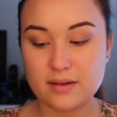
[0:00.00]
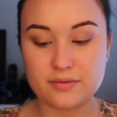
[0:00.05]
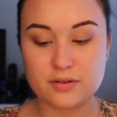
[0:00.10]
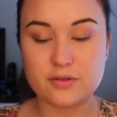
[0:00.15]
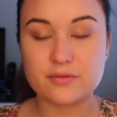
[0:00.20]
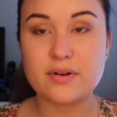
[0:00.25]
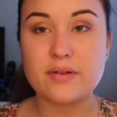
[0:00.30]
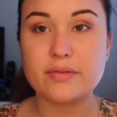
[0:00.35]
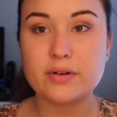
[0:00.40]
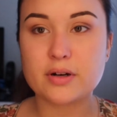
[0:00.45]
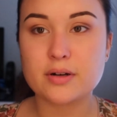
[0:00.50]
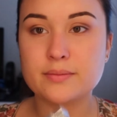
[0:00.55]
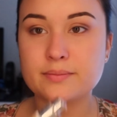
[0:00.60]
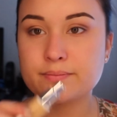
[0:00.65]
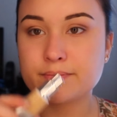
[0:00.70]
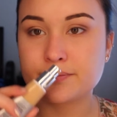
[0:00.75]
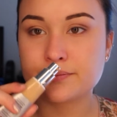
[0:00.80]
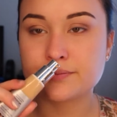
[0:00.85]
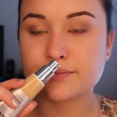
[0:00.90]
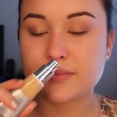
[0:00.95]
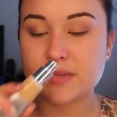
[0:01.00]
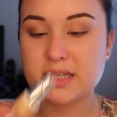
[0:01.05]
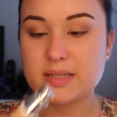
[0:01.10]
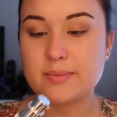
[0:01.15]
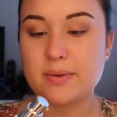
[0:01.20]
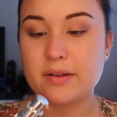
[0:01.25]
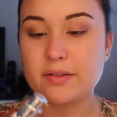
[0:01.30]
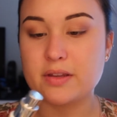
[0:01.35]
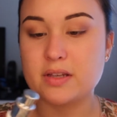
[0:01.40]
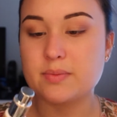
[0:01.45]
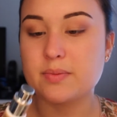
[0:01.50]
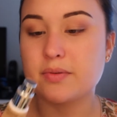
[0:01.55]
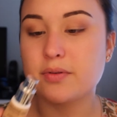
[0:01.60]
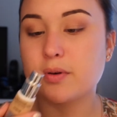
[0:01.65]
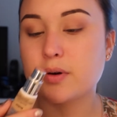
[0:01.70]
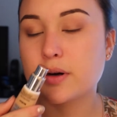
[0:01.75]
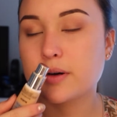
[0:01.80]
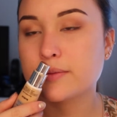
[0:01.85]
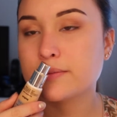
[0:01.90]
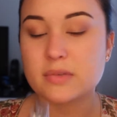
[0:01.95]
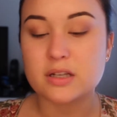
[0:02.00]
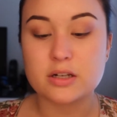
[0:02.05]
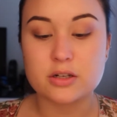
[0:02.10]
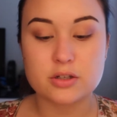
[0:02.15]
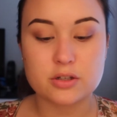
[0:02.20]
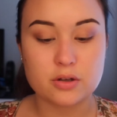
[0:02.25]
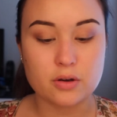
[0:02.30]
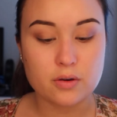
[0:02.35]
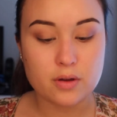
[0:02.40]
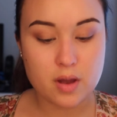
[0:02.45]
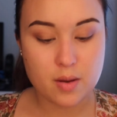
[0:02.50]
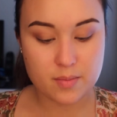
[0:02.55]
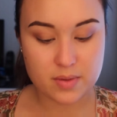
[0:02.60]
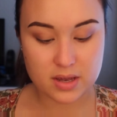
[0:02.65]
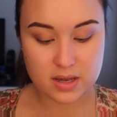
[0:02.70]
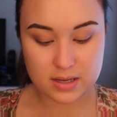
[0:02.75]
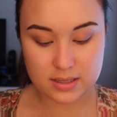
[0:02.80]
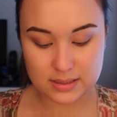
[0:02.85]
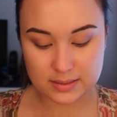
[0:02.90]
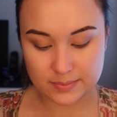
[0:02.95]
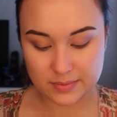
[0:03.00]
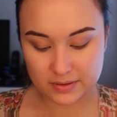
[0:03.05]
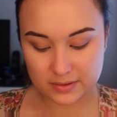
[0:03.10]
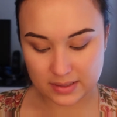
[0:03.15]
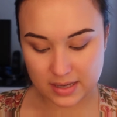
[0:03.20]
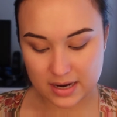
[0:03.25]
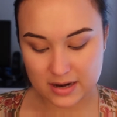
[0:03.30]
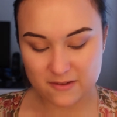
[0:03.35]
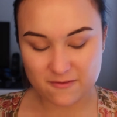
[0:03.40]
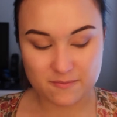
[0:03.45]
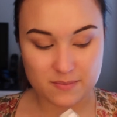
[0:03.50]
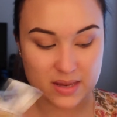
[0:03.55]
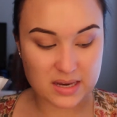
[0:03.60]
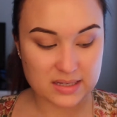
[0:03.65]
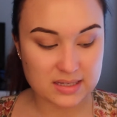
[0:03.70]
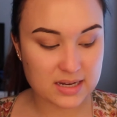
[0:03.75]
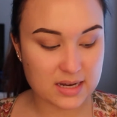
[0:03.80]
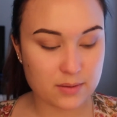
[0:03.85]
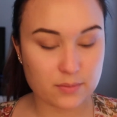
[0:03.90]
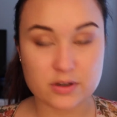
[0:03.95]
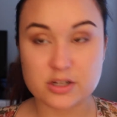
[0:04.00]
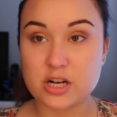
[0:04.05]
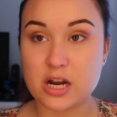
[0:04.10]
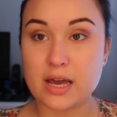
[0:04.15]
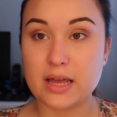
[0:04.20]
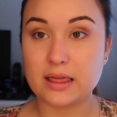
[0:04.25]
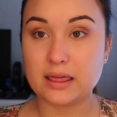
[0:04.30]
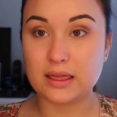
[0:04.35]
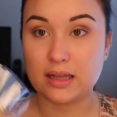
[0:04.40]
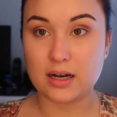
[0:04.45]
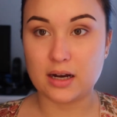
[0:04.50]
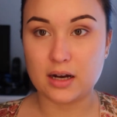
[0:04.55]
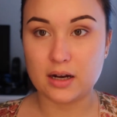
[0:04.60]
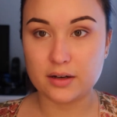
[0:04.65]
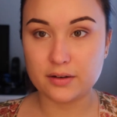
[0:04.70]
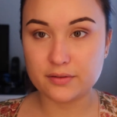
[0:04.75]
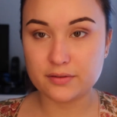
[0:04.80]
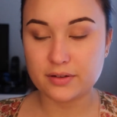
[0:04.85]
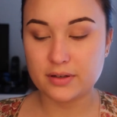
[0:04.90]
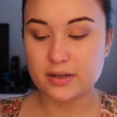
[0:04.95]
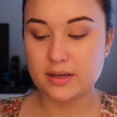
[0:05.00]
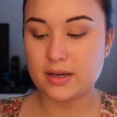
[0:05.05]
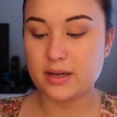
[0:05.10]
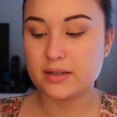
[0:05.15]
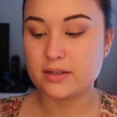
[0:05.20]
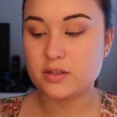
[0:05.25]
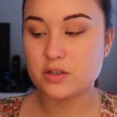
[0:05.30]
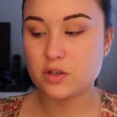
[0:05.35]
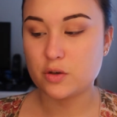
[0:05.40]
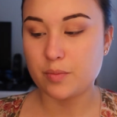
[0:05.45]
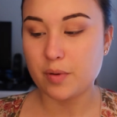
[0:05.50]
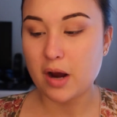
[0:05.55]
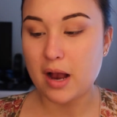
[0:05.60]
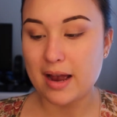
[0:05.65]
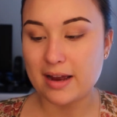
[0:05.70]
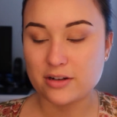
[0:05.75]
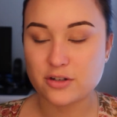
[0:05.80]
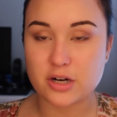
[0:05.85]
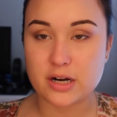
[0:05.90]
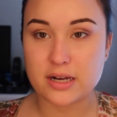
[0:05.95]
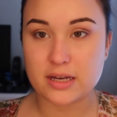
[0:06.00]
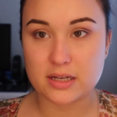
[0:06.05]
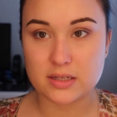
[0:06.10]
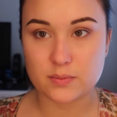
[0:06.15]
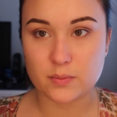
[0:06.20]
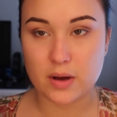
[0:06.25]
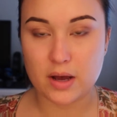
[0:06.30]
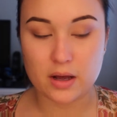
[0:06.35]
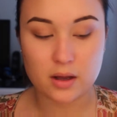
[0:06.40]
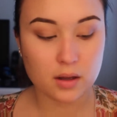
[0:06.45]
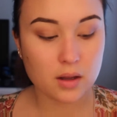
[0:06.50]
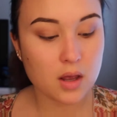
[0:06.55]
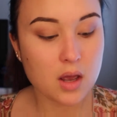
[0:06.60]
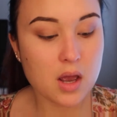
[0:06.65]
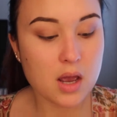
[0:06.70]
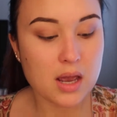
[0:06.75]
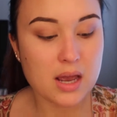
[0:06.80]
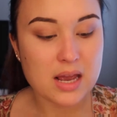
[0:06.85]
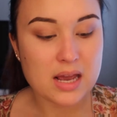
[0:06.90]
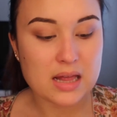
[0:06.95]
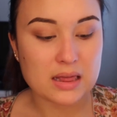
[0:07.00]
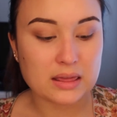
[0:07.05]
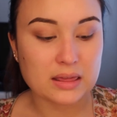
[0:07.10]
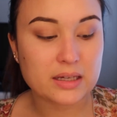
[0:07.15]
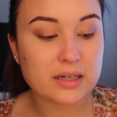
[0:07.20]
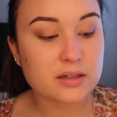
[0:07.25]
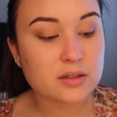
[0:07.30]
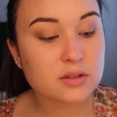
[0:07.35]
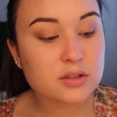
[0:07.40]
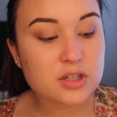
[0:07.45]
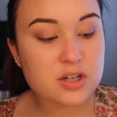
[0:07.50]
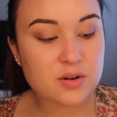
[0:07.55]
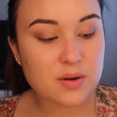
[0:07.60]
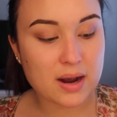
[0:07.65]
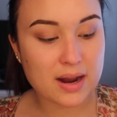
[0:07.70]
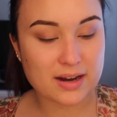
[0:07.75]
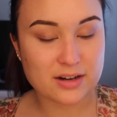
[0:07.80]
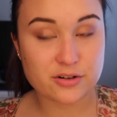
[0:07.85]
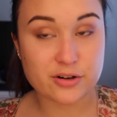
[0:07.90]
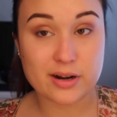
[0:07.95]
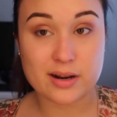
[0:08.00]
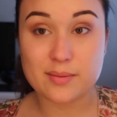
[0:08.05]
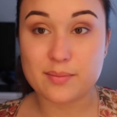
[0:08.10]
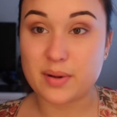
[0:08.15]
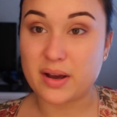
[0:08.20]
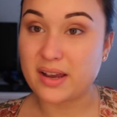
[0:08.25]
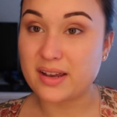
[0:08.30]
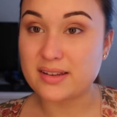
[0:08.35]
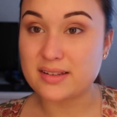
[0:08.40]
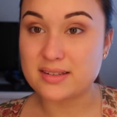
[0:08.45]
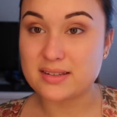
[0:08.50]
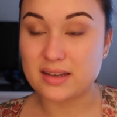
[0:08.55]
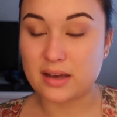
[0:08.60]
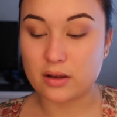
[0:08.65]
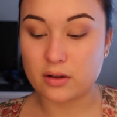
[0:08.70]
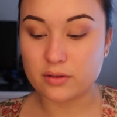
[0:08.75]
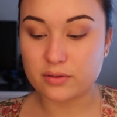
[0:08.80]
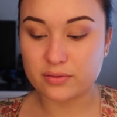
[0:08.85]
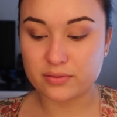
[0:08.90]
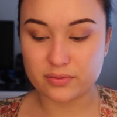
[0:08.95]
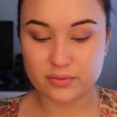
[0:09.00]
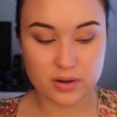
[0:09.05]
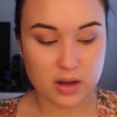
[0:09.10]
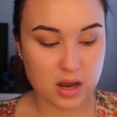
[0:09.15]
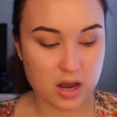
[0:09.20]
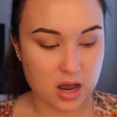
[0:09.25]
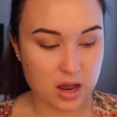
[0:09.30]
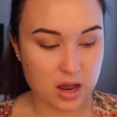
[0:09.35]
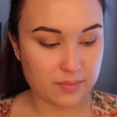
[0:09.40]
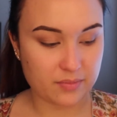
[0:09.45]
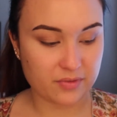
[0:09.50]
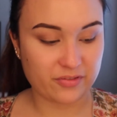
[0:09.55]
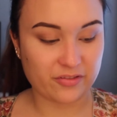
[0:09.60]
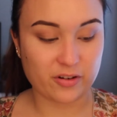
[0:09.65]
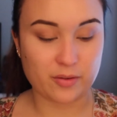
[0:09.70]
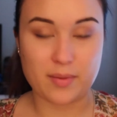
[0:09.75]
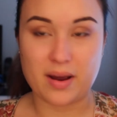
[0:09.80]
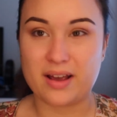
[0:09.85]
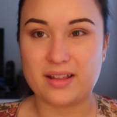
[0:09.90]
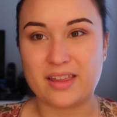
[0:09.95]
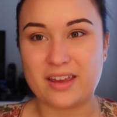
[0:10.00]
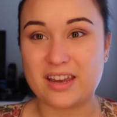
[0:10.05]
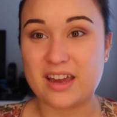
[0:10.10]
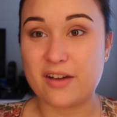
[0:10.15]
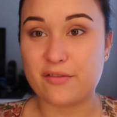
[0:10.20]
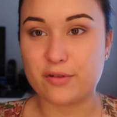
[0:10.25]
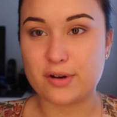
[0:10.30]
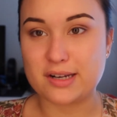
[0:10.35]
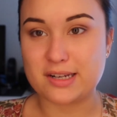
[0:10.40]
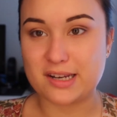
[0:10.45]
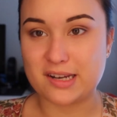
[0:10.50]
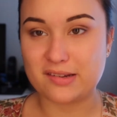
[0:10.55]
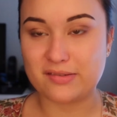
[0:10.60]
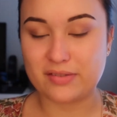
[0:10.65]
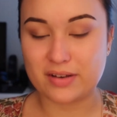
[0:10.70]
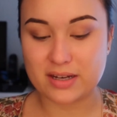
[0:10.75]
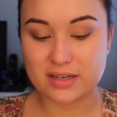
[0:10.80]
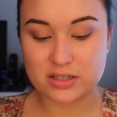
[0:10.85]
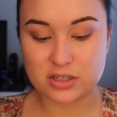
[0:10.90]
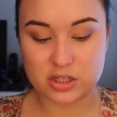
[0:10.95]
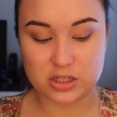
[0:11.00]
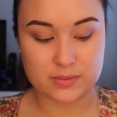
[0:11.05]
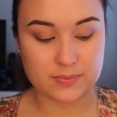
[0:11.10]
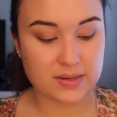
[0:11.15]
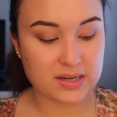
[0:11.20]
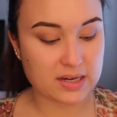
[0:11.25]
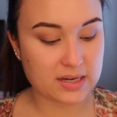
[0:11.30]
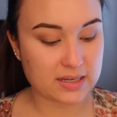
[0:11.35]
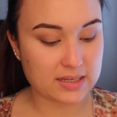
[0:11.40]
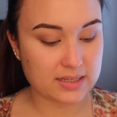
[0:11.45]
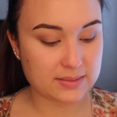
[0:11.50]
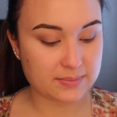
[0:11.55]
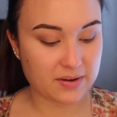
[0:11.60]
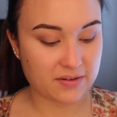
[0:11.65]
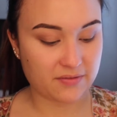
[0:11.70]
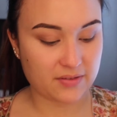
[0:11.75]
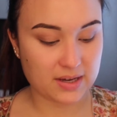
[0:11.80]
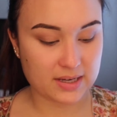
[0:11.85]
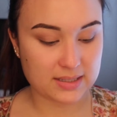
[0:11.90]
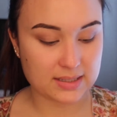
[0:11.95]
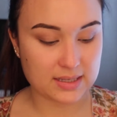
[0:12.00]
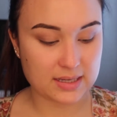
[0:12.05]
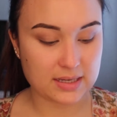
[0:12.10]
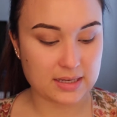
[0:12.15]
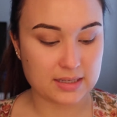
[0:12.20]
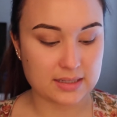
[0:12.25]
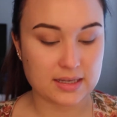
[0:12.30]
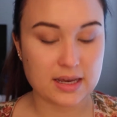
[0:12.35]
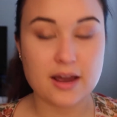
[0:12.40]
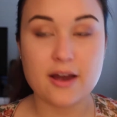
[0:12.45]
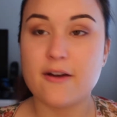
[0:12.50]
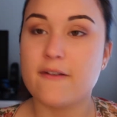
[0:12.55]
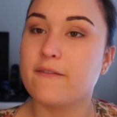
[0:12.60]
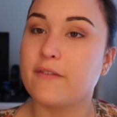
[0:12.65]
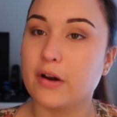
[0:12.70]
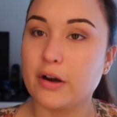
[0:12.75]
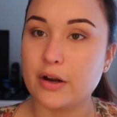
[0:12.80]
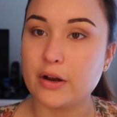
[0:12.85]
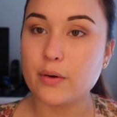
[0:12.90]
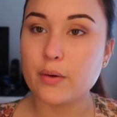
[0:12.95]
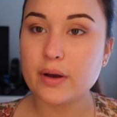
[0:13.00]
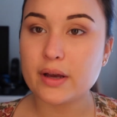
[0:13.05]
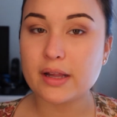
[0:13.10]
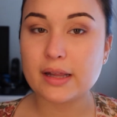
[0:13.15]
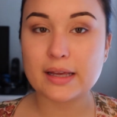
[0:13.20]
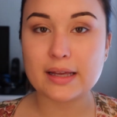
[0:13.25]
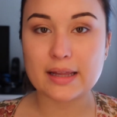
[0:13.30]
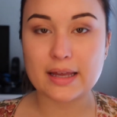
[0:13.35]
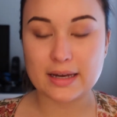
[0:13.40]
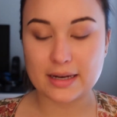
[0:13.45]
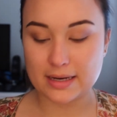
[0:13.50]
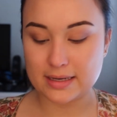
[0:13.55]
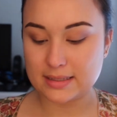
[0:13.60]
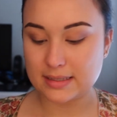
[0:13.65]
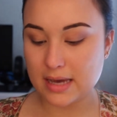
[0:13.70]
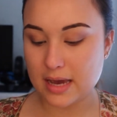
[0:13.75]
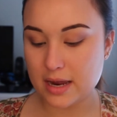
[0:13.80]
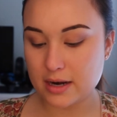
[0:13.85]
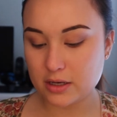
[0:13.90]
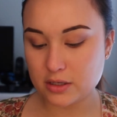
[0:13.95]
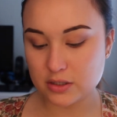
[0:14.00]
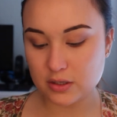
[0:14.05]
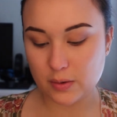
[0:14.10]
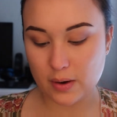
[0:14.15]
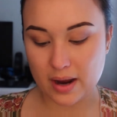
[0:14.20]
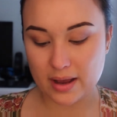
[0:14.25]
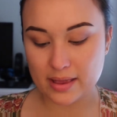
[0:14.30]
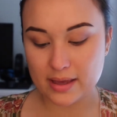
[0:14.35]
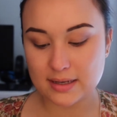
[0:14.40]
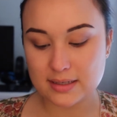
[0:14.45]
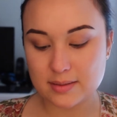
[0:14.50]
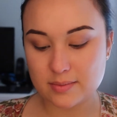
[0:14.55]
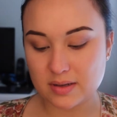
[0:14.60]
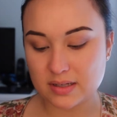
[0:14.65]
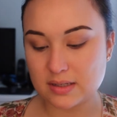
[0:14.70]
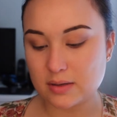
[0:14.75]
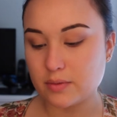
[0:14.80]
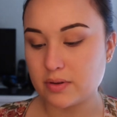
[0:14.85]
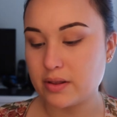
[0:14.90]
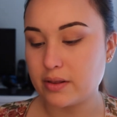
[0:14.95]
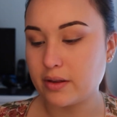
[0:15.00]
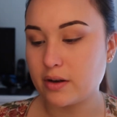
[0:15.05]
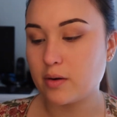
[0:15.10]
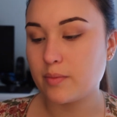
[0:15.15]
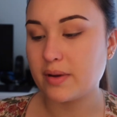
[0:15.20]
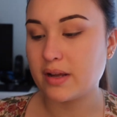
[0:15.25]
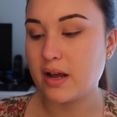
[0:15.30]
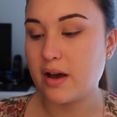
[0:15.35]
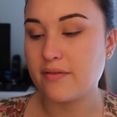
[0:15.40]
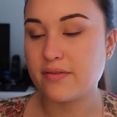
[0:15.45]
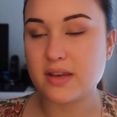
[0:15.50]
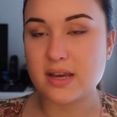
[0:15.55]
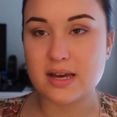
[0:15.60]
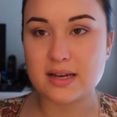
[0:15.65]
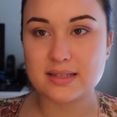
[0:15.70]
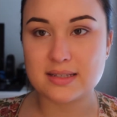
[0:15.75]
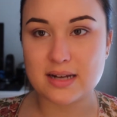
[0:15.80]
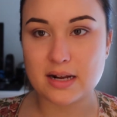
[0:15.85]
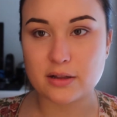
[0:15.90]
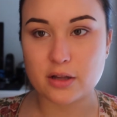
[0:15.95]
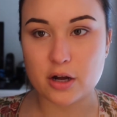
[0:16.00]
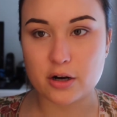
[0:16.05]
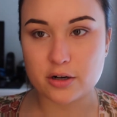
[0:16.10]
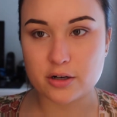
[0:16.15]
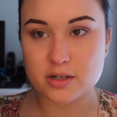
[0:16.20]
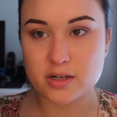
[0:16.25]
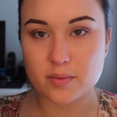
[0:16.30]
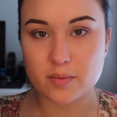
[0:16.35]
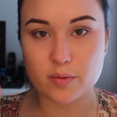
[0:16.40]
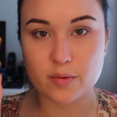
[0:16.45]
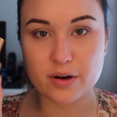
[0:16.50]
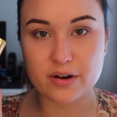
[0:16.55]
If you've never smelled this before, it is so yummy. It smells kind of minty, which I love. It's super hydrating as well. Little too hydrating by itself for my everyday face, just because my face is very oily, like I said, so I like to mix it with a little bit of the Estee Lauder Double